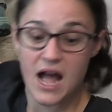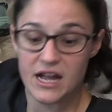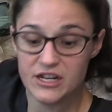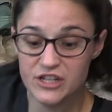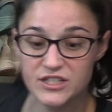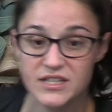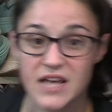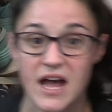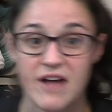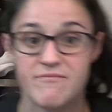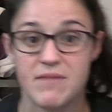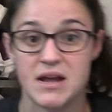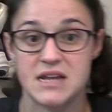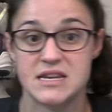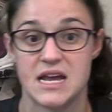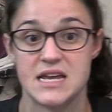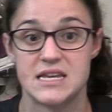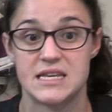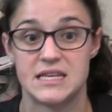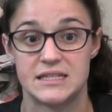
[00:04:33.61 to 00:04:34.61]
I just have my
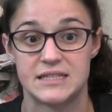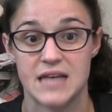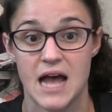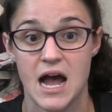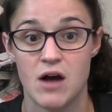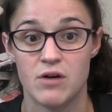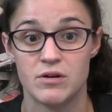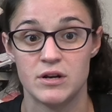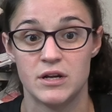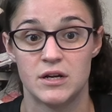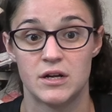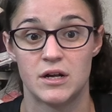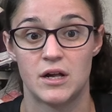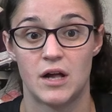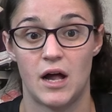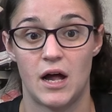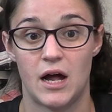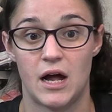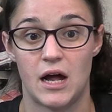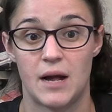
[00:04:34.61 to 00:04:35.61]
Nikes out.
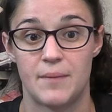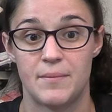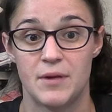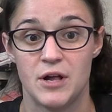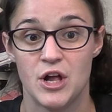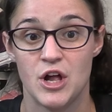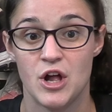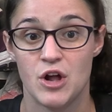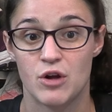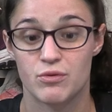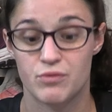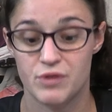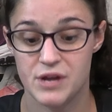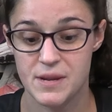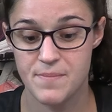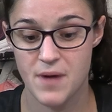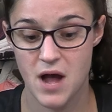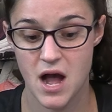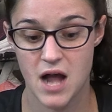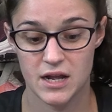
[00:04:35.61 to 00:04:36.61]

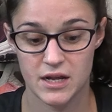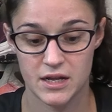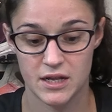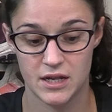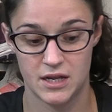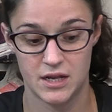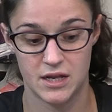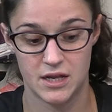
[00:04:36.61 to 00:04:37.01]
Reebok